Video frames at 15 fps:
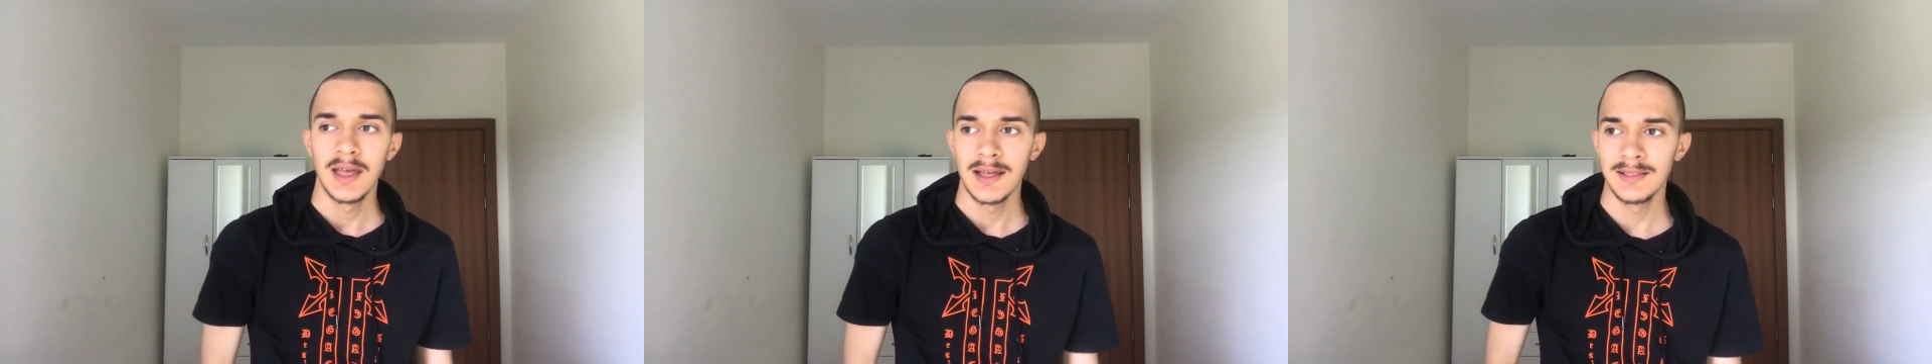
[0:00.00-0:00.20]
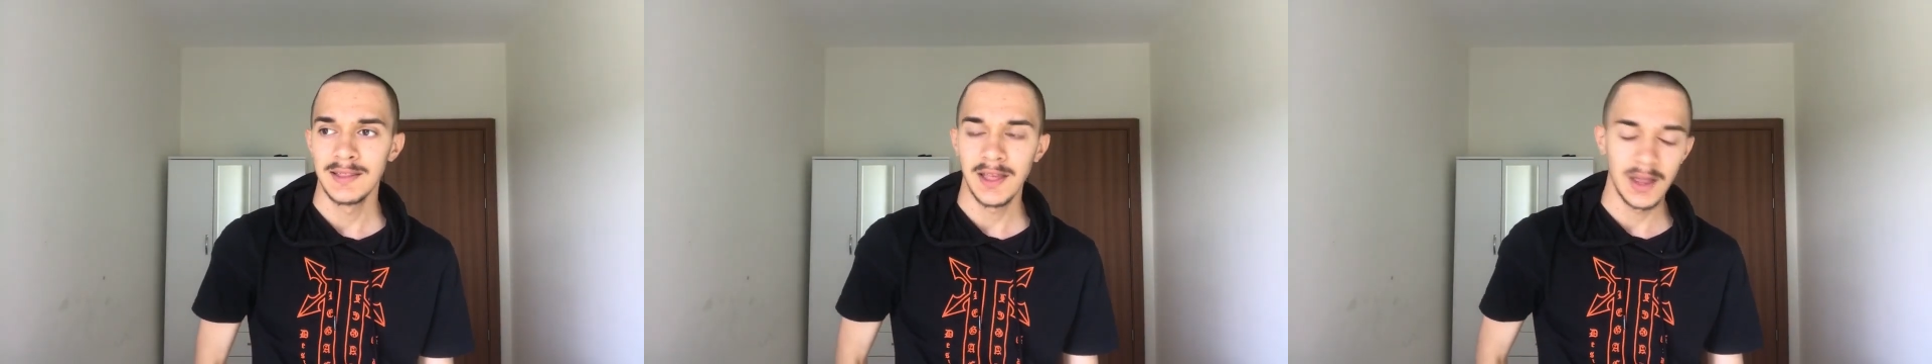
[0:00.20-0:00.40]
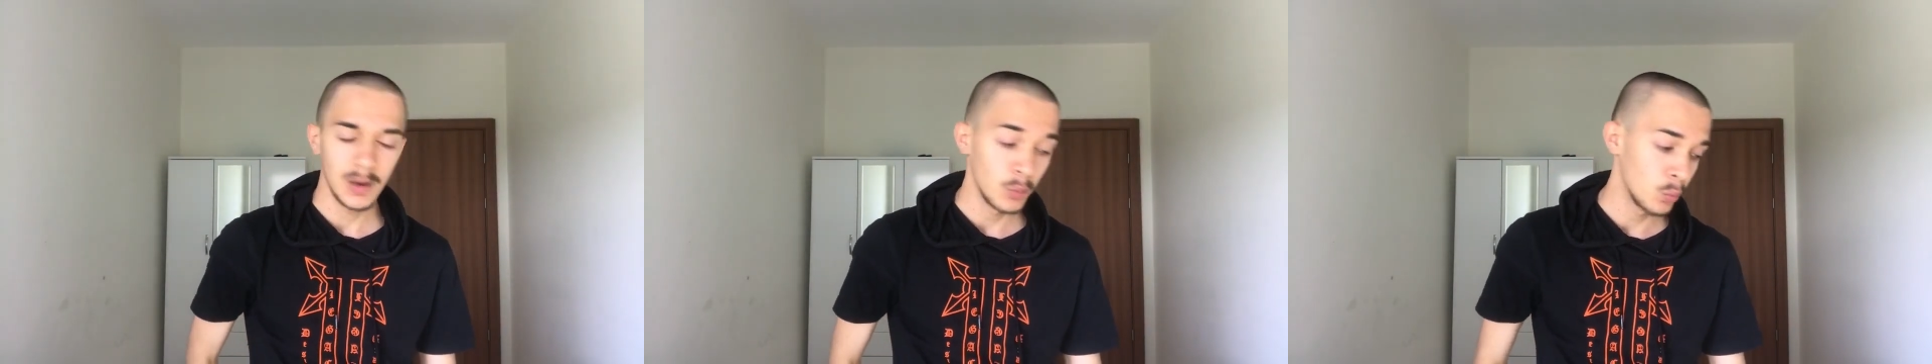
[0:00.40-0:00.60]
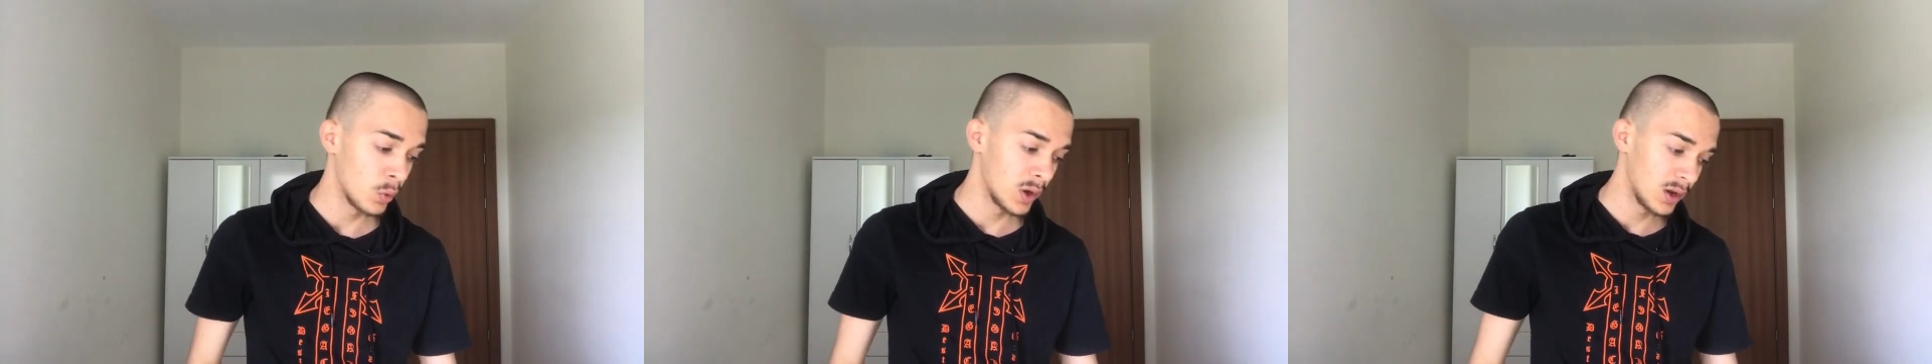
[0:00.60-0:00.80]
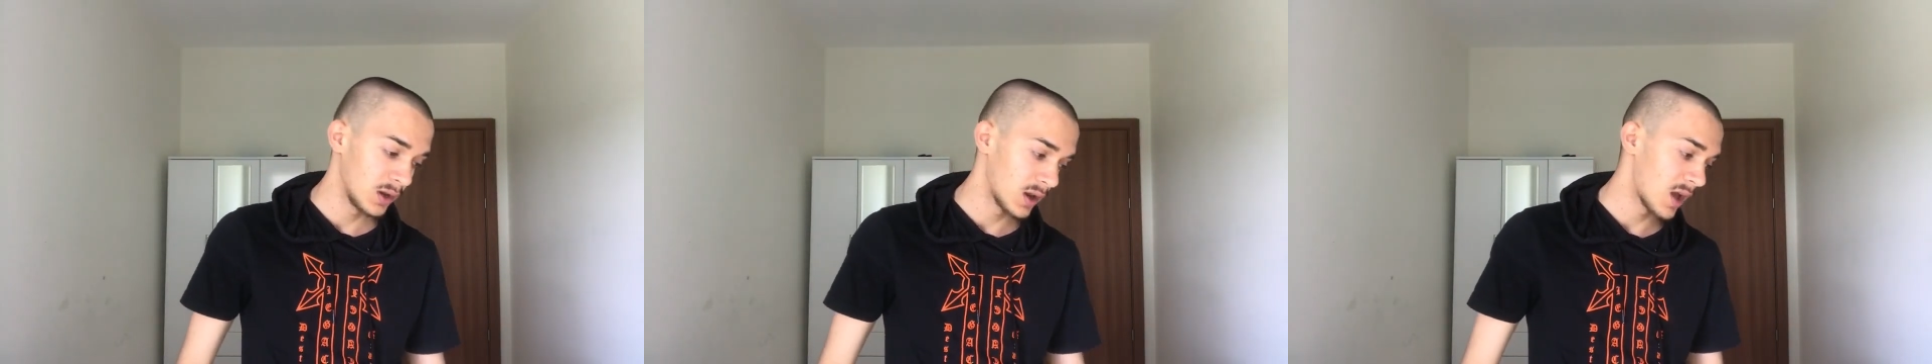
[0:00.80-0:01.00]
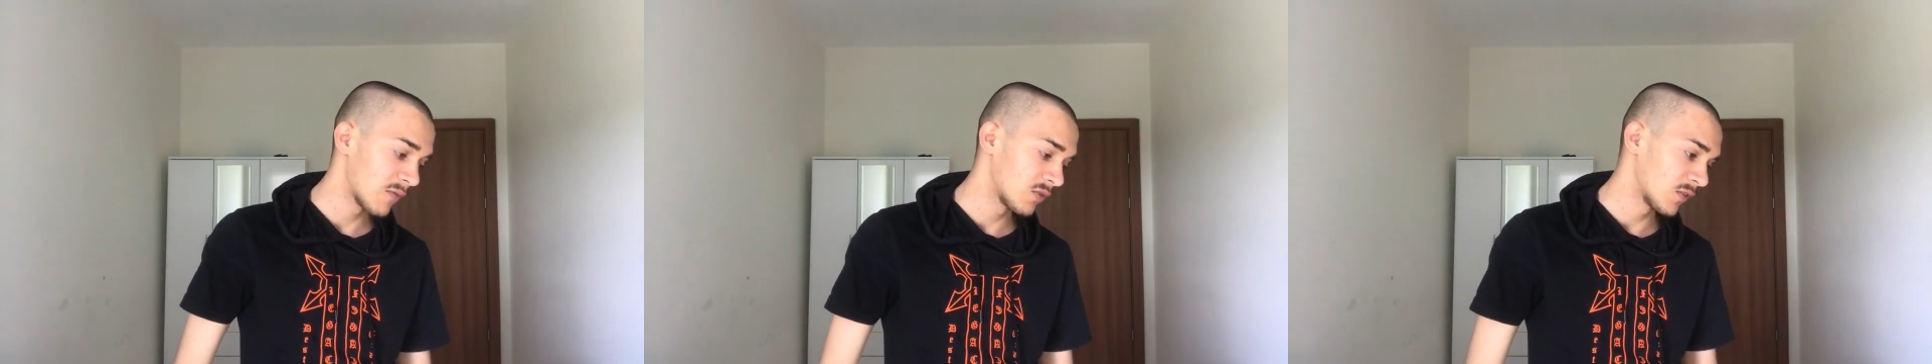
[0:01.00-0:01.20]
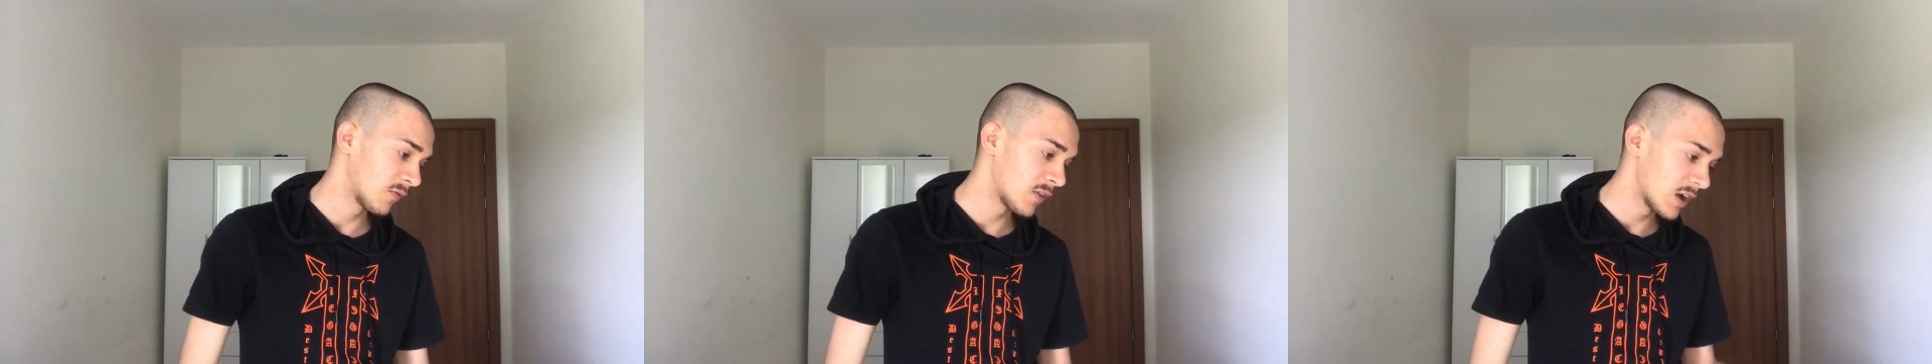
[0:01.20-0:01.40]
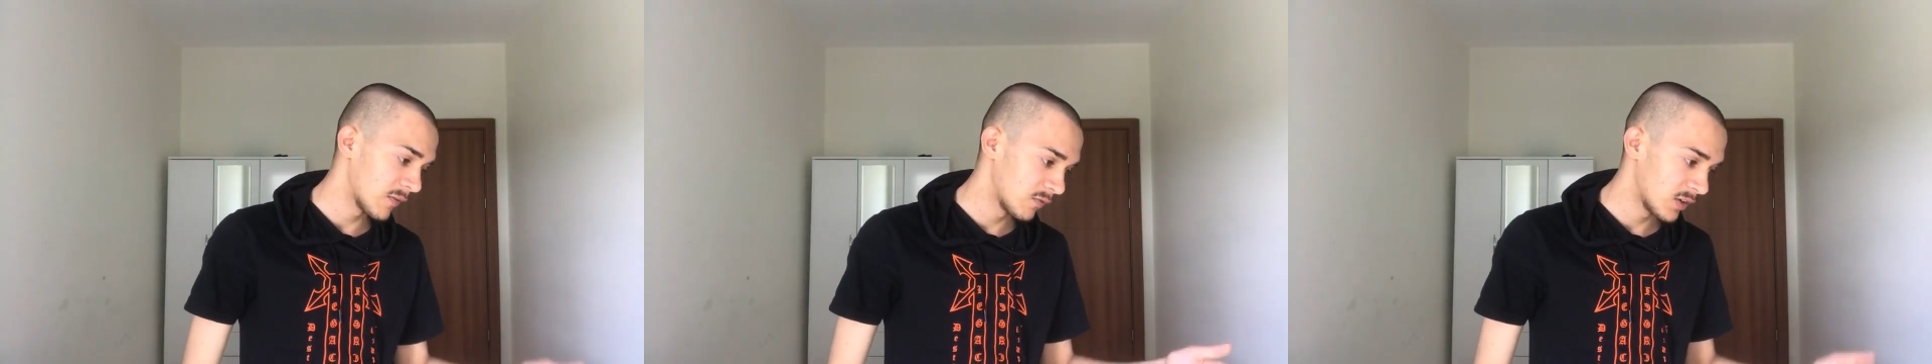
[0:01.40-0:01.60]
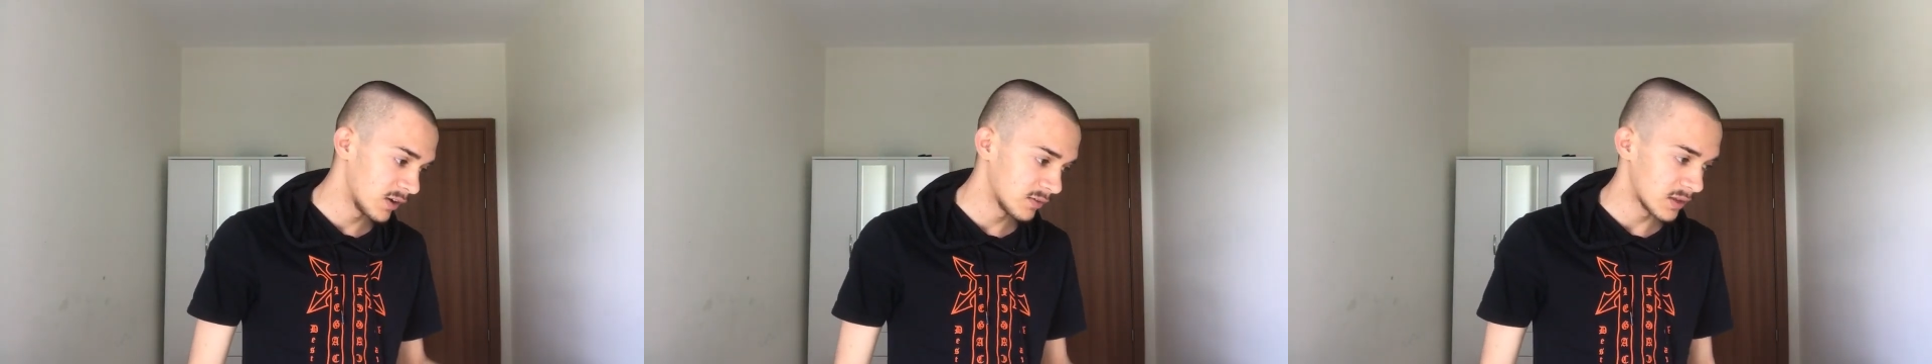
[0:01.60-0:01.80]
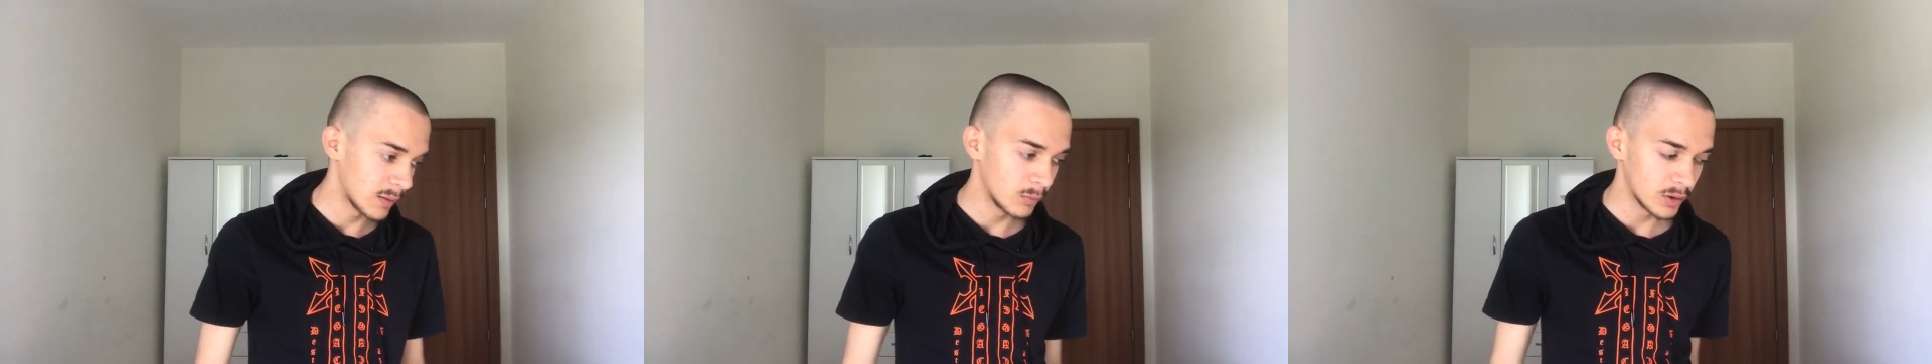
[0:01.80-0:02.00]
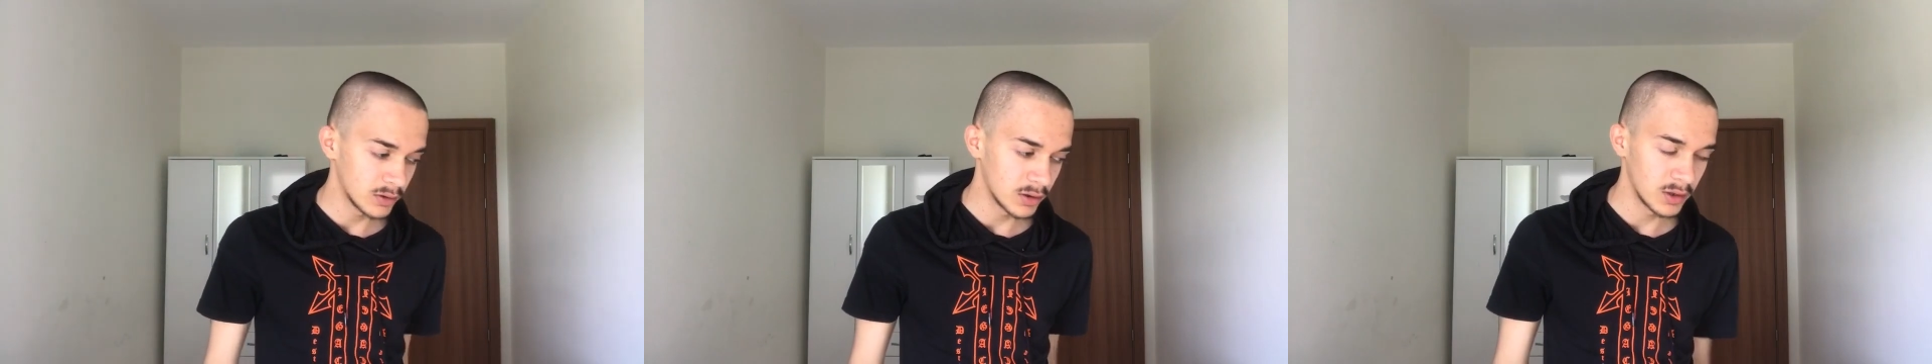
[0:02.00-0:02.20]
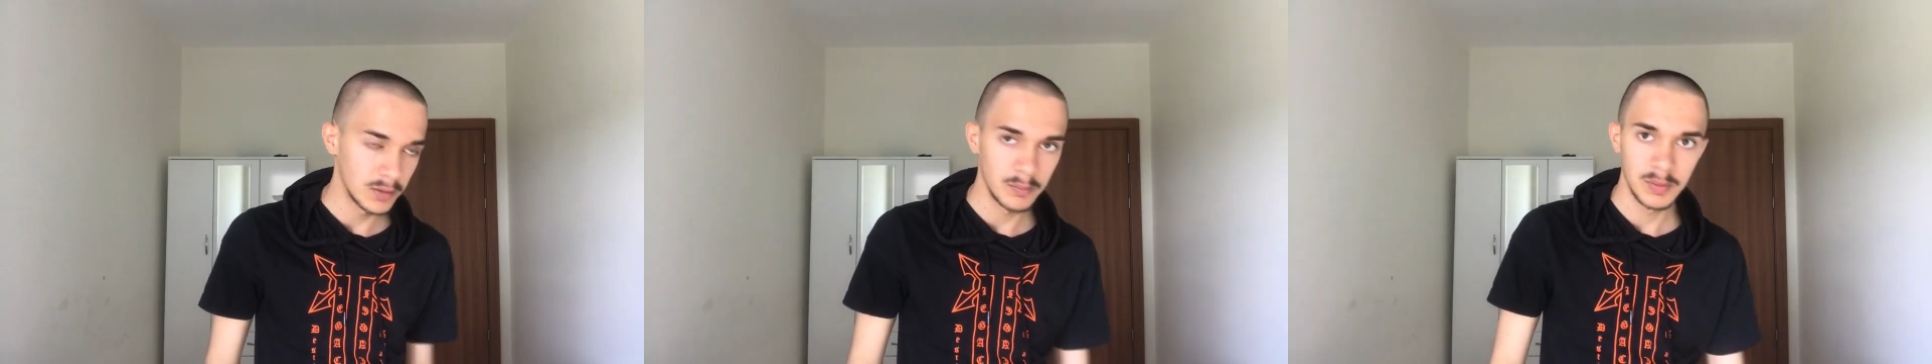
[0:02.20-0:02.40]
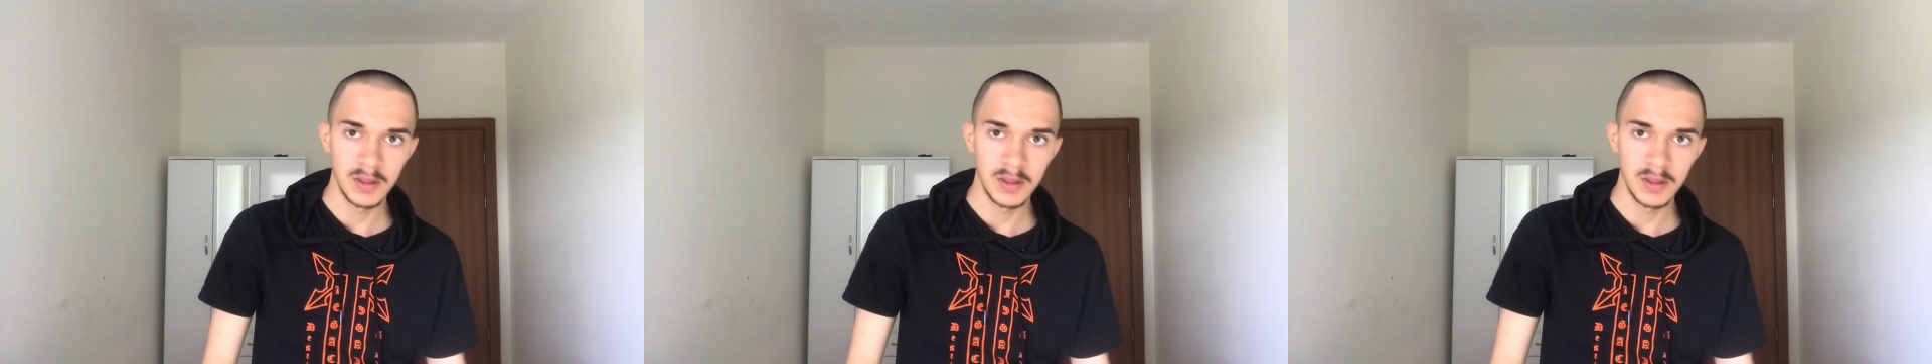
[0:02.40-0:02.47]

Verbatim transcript: and then when after five years I'm not gonna